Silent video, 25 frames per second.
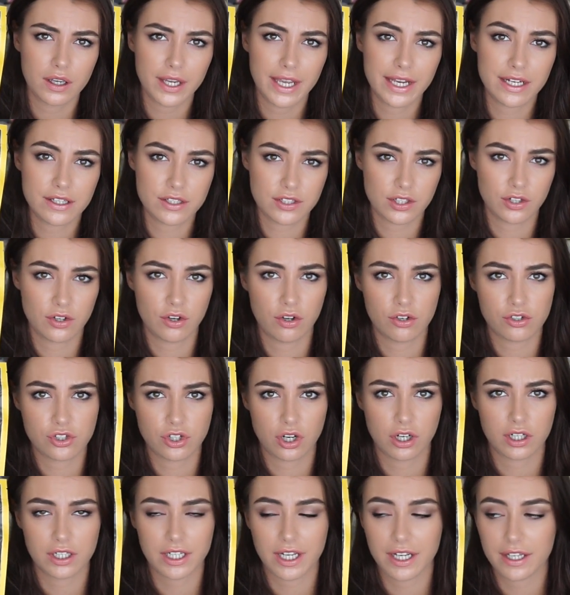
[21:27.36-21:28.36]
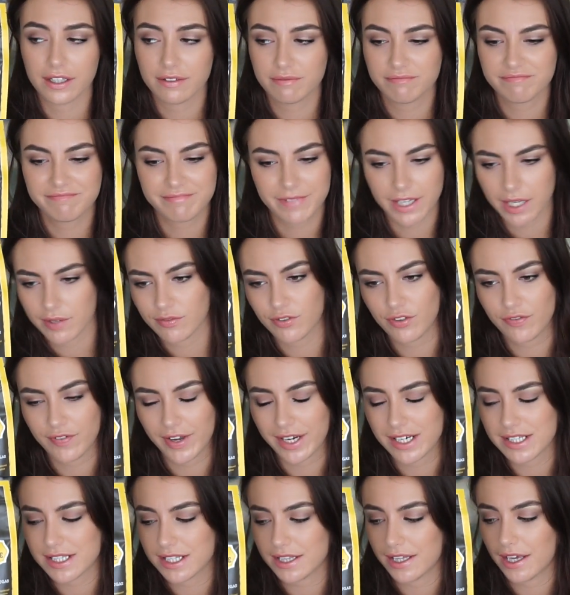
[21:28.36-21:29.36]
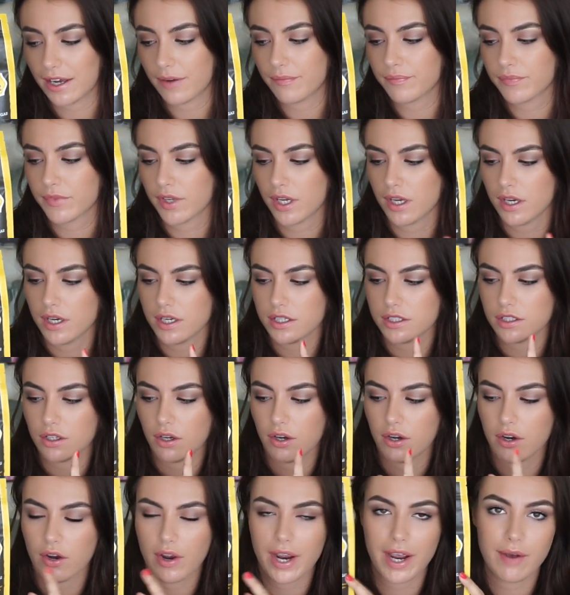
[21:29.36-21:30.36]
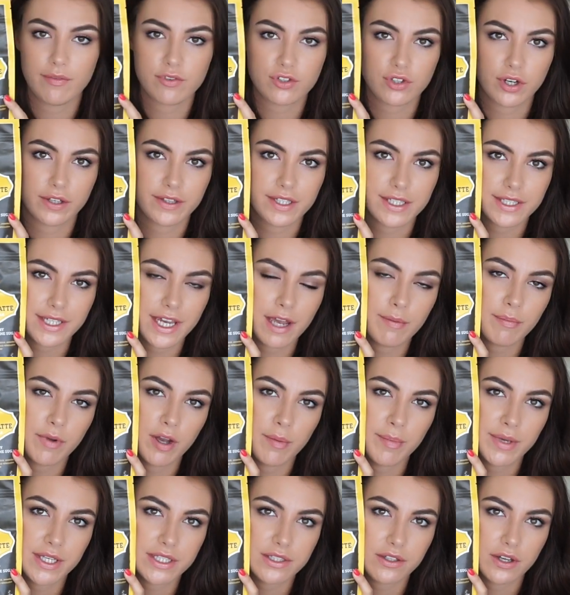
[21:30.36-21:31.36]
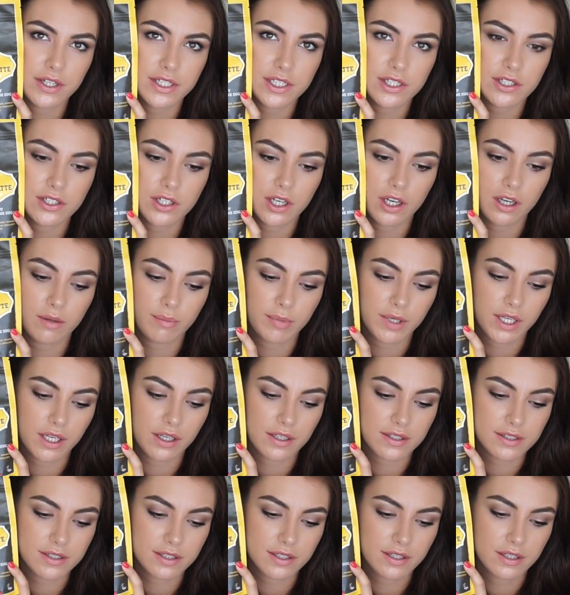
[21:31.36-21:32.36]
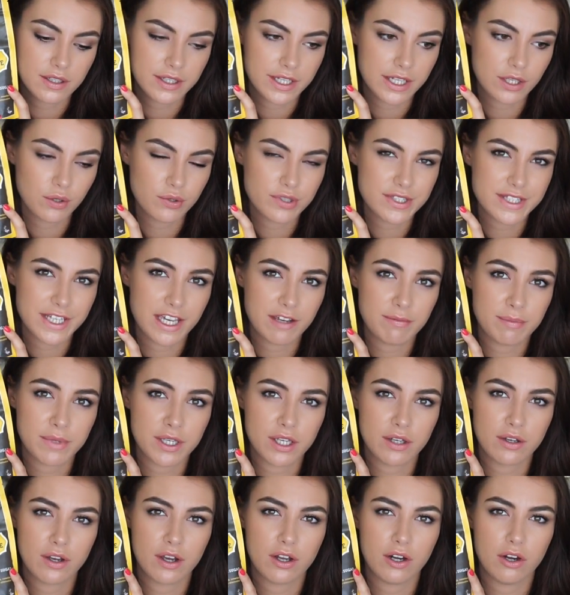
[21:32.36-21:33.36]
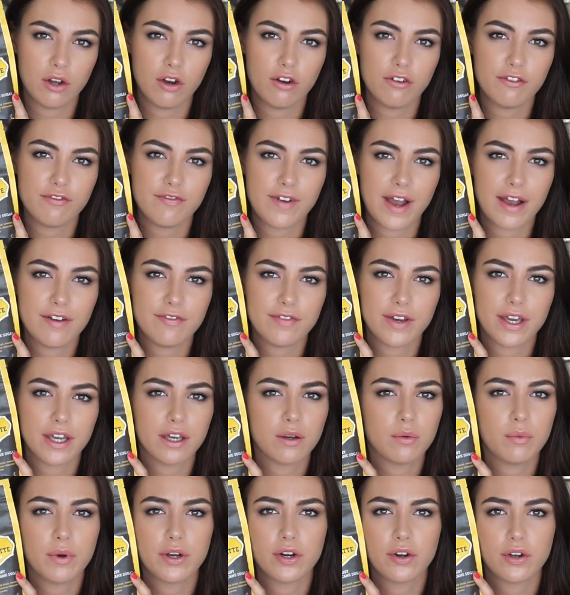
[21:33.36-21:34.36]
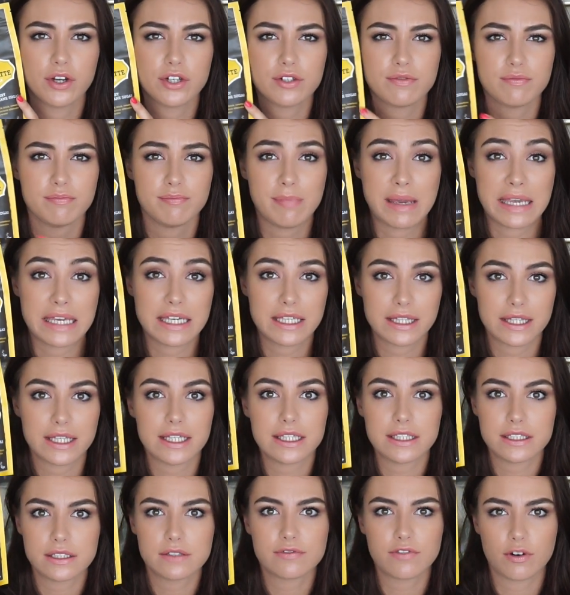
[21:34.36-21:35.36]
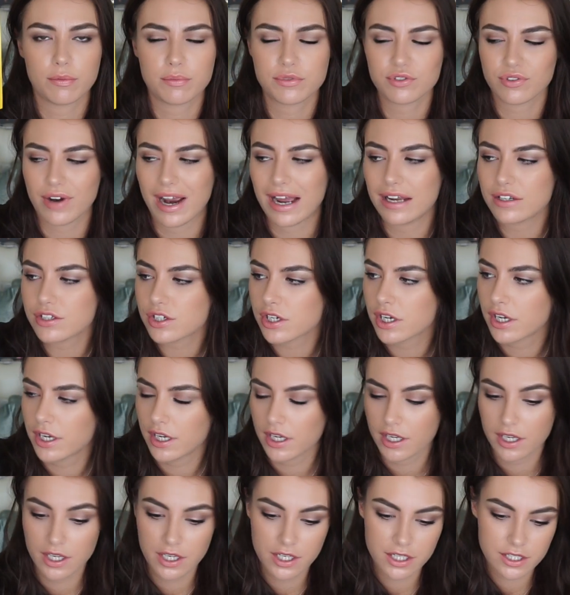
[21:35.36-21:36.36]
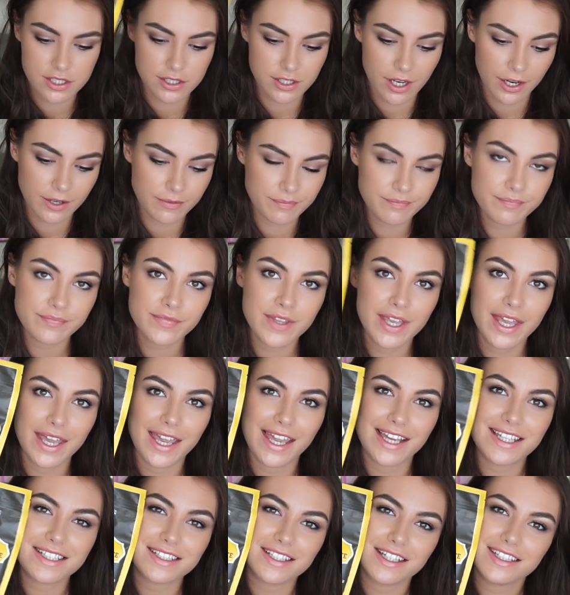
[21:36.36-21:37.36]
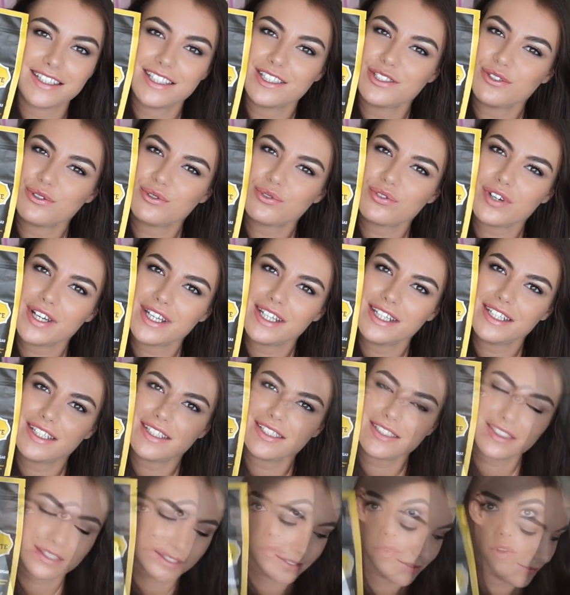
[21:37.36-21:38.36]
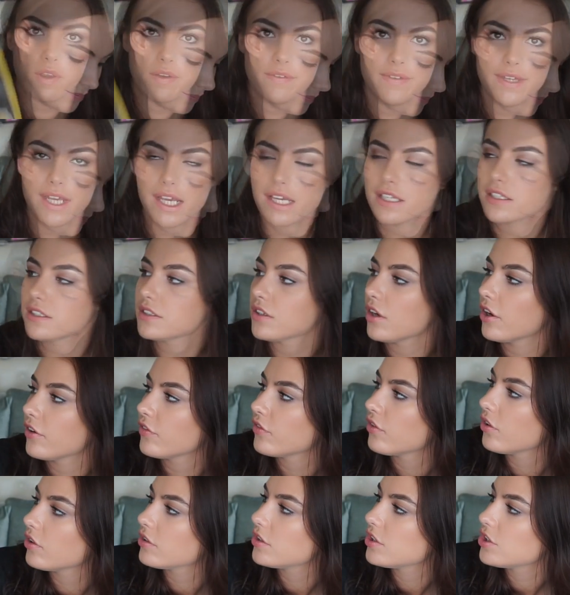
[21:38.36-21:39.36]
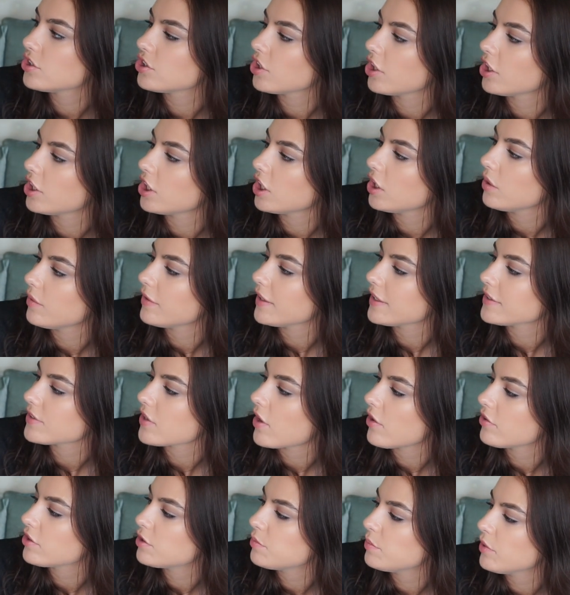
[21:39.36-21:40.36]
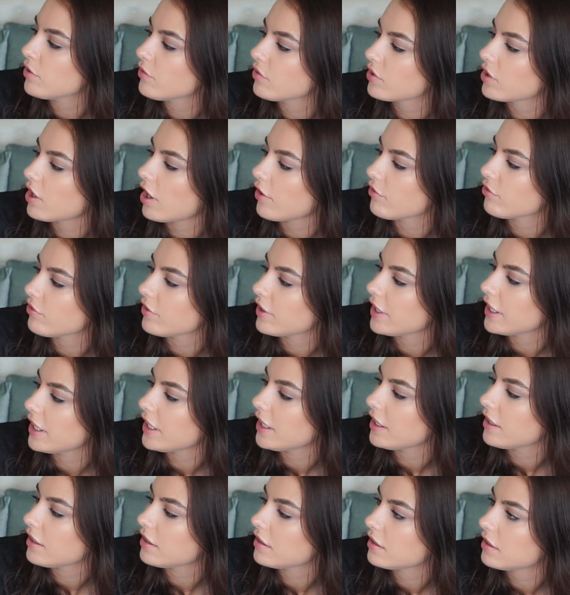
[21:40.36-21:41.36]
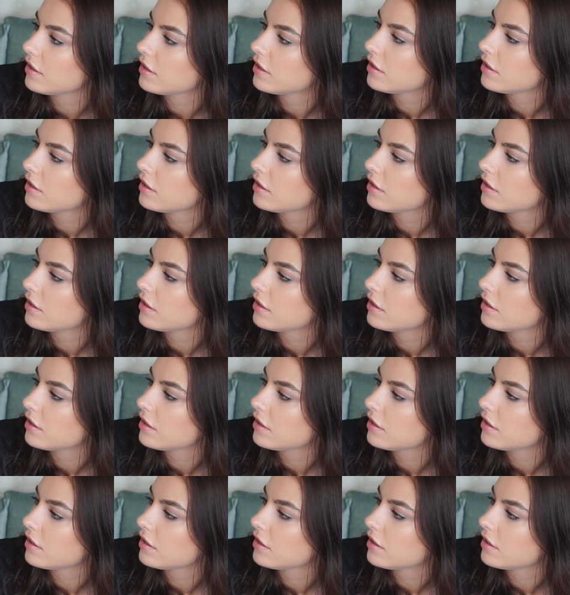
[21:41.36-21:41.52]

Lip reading: instant hot chocolate, if you fancy that. So I haven't tried this yet, but I'm excited to, because it will save me a lot of faffing when I make these from scratch. So excited to try it. Next, I've got to show you this Ultimate Recovery,